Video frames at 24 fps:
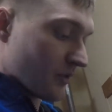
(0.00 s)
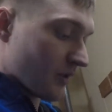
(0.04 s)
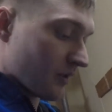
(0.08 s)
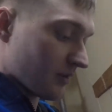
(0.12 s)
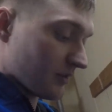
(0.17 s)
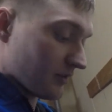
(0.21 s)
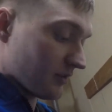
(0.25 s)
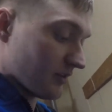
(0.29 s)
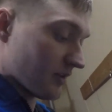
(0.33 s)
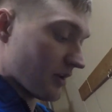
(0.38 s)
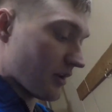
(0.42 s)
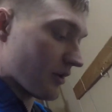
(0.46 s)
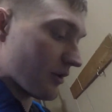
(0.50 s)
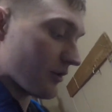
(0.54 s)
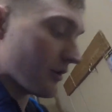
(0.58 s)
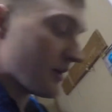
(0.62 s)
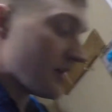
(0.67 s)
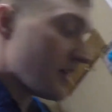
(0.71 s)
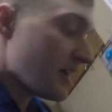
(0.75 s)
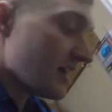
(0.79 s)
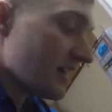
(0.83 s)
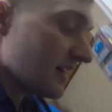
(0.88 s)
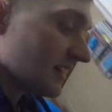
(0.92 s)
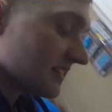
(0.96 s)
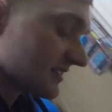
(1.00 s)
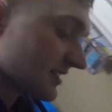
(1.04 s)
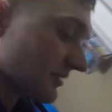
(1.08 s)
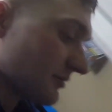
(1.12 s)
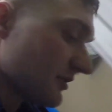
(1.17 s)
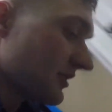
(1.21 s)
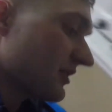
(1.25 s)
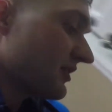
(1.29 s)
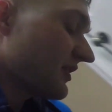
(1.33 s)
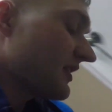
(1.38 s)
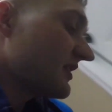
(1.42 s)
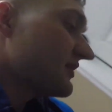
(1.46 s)
So some
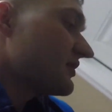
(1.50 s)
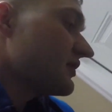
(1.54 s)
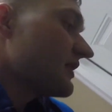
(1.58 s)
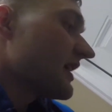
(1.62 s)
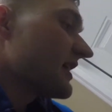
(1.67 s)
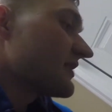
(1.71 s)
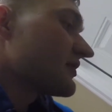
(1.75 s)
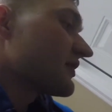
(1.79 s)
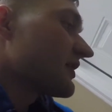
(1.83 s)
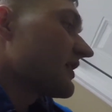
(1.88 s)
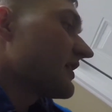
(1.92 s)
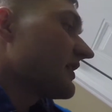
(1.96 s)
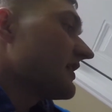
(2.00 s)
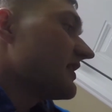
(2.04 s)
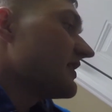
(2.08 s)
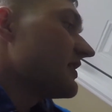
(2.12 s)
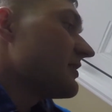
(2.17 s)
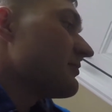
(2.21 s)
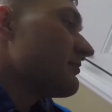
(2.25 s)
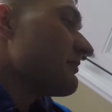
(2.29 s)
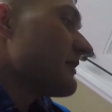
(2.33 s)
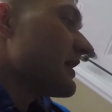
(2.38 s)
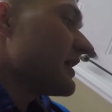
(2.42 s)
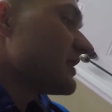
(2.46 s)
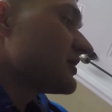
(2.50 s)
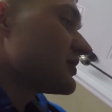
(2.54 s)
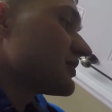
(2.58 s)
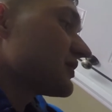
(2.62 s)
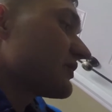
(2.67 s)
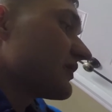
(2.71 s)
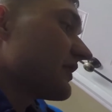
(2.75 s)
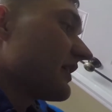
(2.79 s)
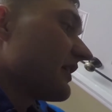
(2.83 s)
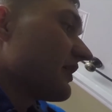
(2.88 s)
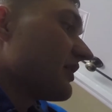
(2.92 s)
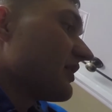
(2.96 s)
of the things you guys are going to need to make sure
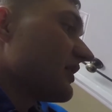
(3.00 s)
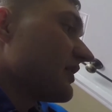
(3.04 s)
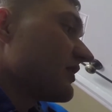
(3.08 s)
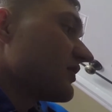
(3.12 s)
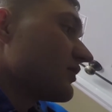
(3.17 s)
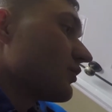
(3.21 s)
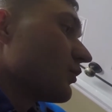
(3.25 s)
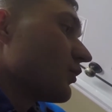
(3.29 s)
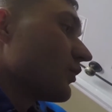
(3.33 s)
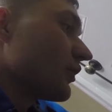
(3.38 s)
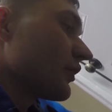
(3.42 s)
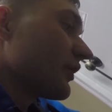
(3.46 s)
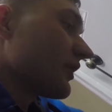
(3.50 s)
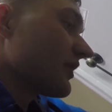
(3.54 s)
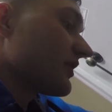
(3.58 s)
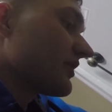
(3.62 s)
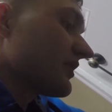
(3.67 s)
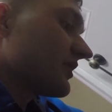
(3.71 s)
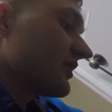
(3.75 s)
that this works.